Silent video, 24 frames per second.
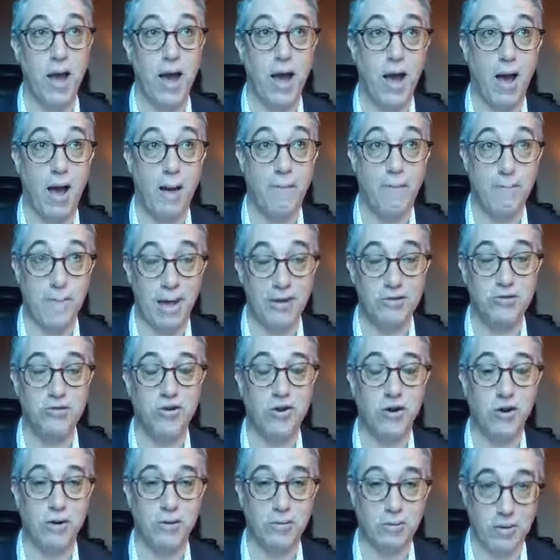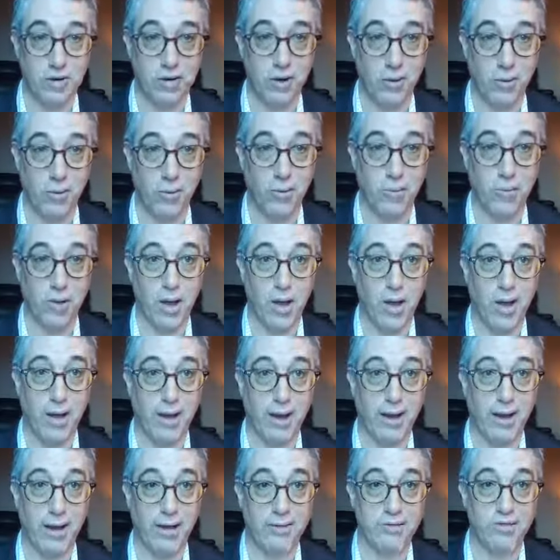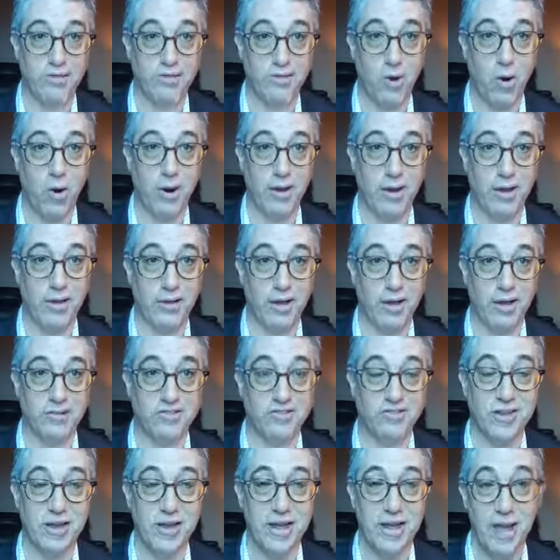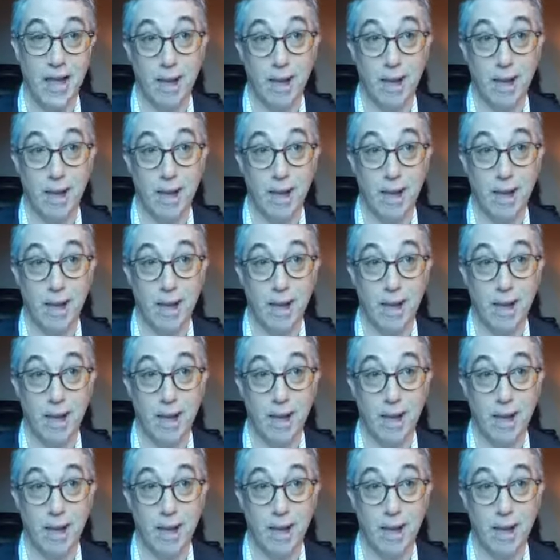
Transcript: uh, mentor you uh, in starting this.